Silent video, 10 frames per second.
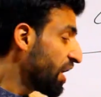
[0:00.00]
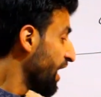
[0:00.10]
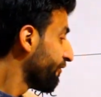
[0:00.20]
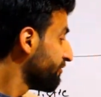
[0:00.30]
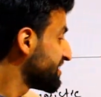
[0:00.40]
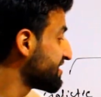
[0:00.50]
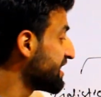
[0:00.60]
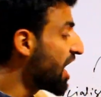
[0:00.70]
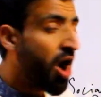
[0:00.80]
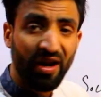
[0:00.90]
if we
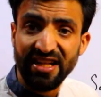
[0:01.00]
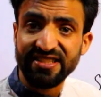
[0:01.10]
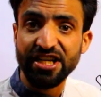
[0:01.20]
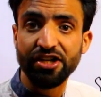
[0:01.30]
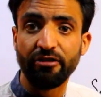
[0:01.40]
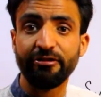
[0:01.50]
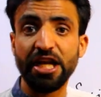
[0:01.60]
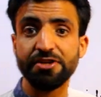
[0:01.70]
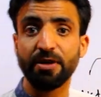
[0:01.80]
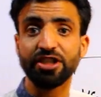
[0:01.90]
see organization of
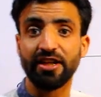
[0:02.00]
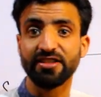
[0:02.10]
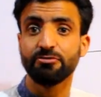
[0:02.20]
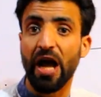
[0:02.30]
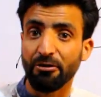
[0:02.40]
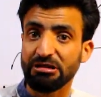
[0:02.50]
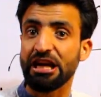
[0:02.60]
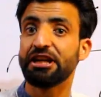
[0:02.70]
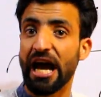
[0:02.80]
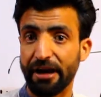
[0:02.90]
village panchayats, we have
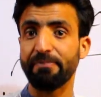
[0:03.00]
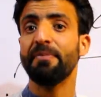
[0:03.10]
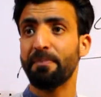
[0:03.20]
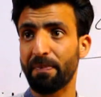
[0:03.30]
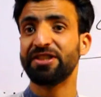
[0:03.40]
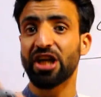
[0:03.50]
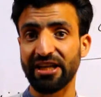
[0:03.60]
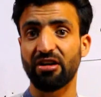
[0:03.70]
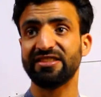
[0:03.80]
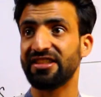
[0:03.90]
three-tier
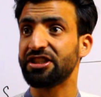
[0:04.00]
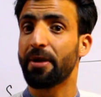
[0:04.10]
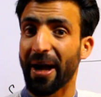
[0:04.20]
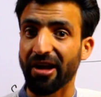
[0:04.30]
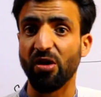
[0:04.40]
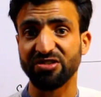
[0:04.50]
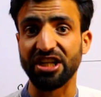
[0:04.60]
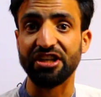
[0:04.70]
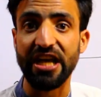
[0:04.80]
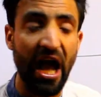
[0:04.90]
panchayat raj system across
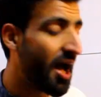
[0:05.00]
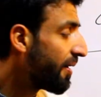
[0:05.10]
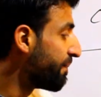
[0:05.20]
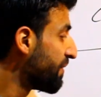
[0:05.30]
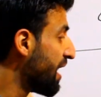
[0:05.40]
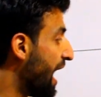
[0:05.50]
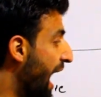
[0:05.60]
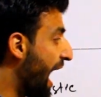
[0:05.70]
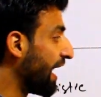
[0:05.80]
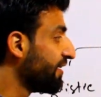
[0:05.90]
India,
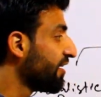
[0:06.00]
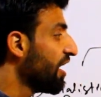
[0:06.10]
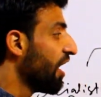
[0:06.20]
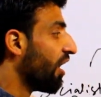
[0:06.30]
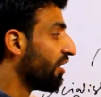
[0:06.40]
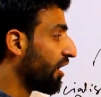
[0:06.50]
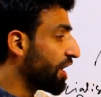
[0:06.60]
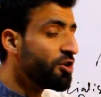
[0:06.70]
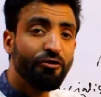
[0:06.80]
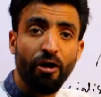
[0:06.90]
and
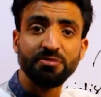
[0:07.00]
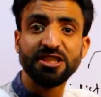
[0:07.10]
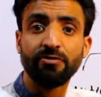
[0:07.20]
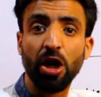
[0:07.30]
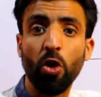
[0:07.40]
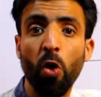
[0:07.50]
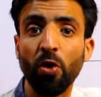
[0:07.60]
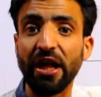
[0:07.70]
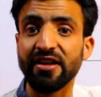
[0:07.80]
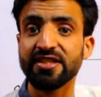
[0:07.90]
uniform civil
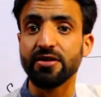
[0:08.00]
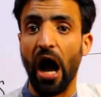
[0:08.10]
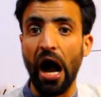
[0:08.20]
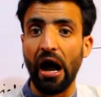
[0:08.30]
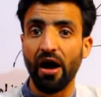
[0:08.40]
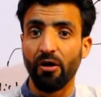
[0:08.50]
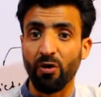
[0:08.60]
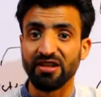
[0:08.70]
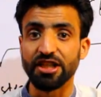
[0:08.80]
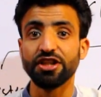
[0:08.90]
code
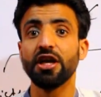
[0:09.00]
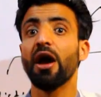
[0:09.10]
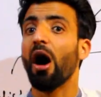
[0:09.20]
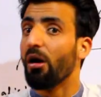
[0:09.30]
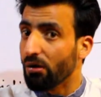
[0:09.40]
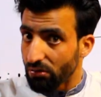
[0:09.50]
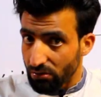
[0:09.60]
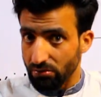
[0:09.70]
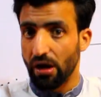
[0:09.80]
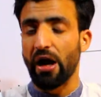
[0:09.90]
was in the
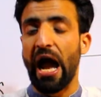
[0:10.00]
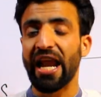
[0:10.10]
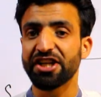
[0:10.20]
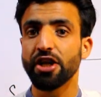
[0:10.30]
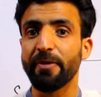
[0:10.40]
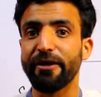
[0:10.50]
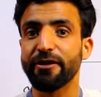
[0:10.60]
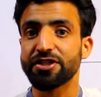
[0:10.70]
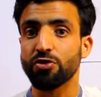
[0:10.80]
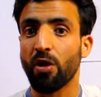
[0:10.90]
election
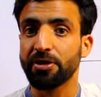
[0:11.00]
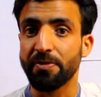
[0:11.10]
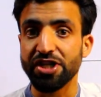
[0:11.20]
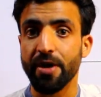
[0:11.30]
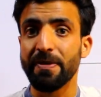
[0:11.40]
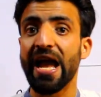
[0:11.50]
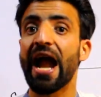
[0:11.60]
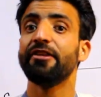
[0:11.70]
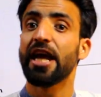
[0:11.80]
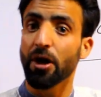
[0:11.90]
manifesto of the BJP,
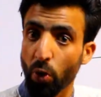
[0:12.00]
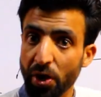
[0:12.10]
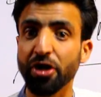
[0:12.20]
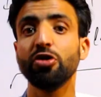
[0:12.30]
and they are going